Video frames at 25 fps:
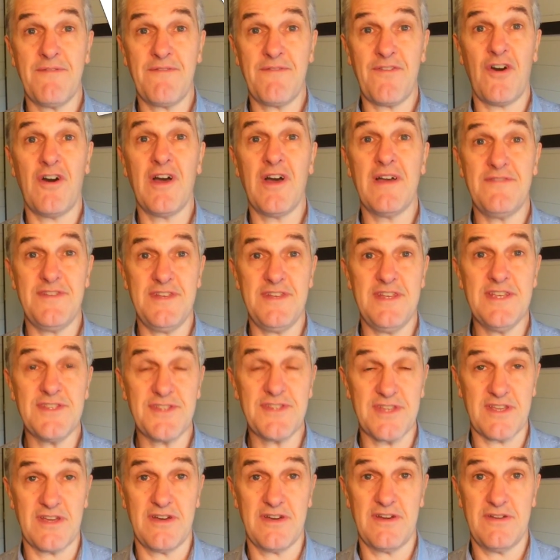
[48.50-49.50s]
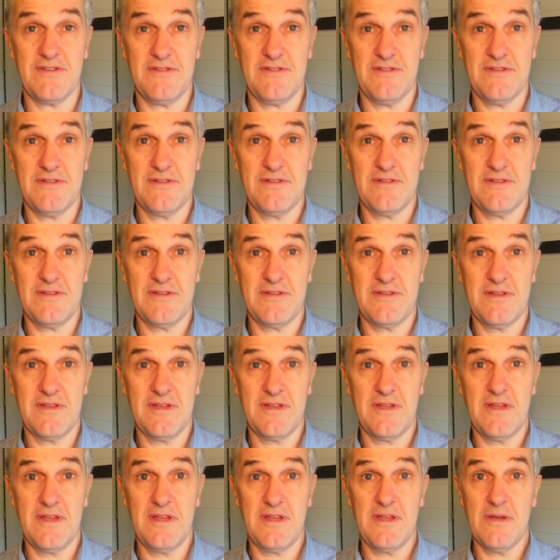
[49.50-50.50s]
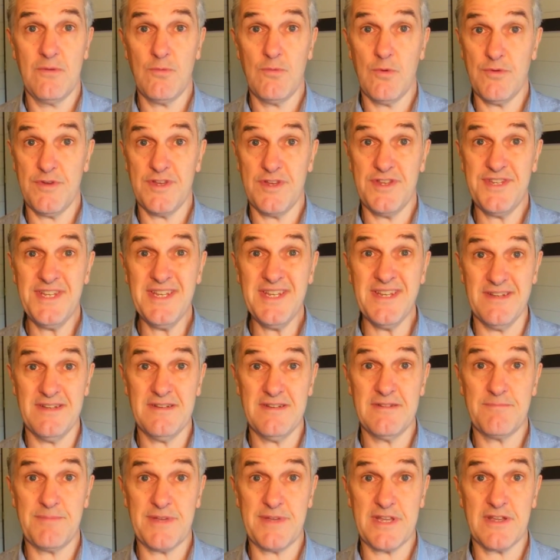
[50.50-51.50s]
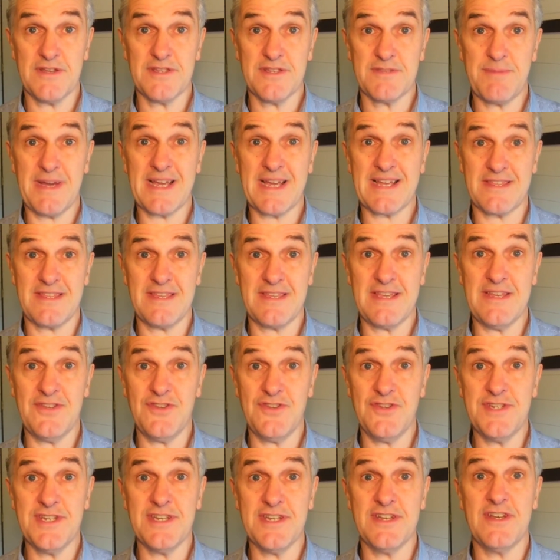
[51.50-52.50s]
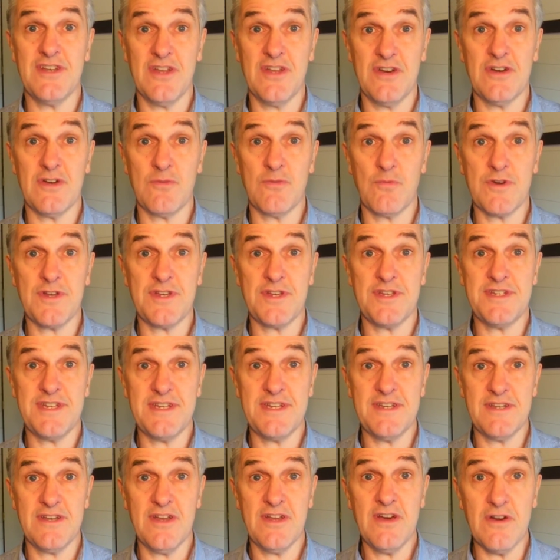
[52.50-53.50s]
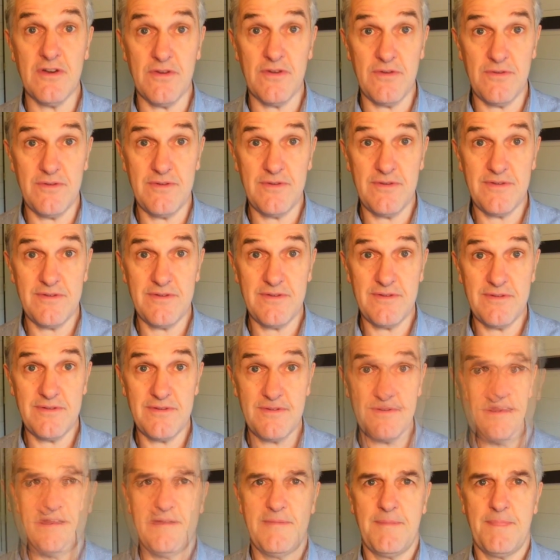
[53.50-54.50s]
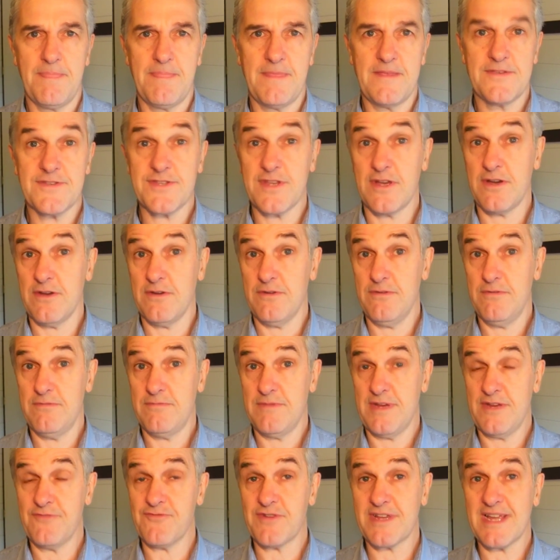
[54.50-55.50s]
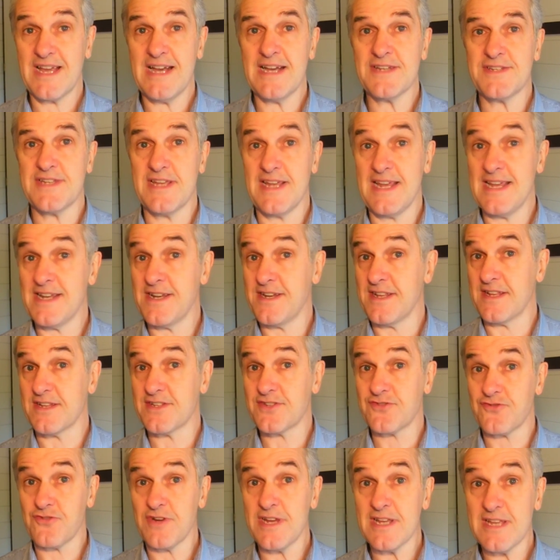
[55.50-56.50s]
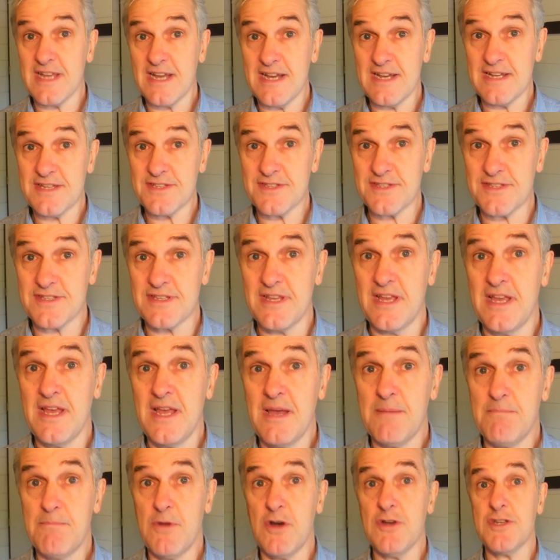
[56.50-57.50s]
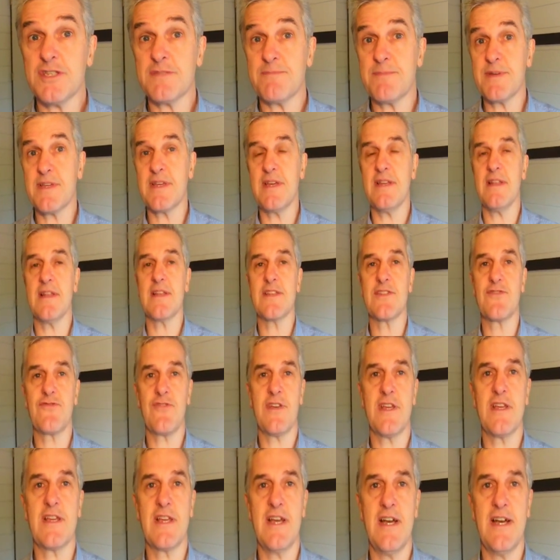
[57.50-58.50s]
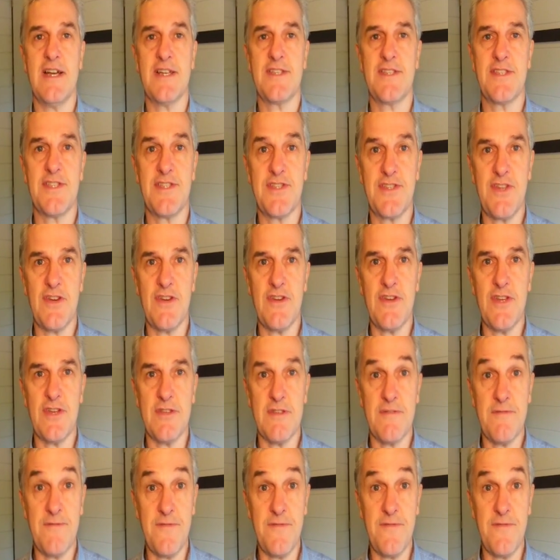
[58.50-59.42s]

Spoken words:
5 years ago? Well, you didn't, because back then you didn't know what you didn't know. So, in regard to editing screencasts, most beginning screencasters don't know the